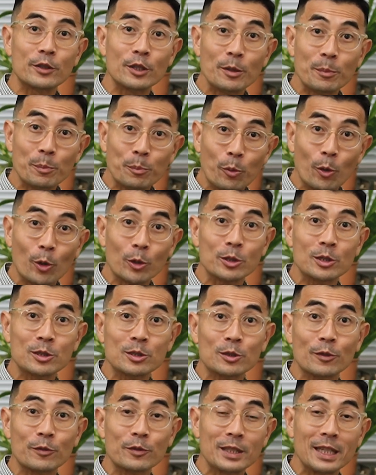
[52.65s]
the
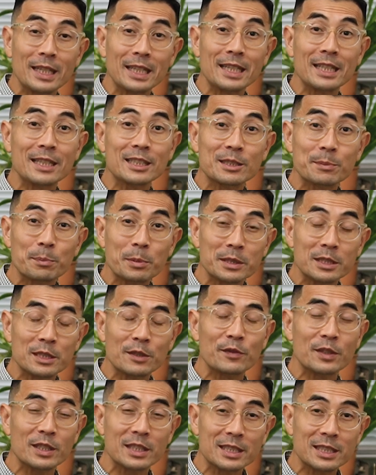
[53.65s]
importance of taking
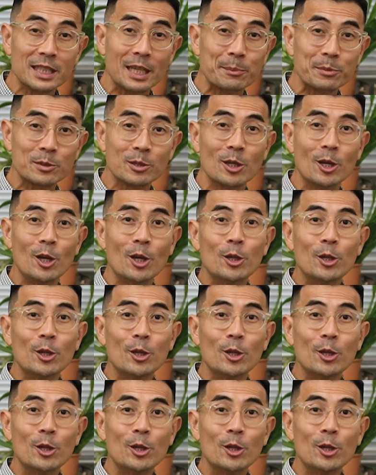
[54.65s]
specific steps